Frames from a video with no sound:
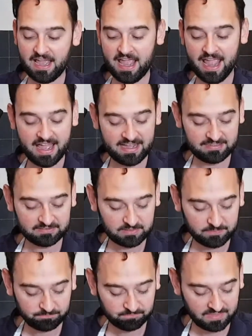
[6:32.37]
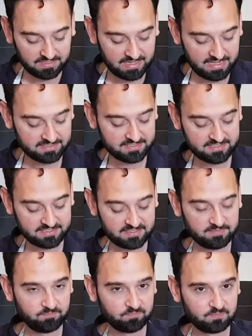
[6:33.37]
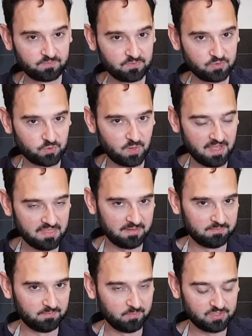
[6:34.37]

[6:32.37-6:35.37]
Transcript: And let's try them,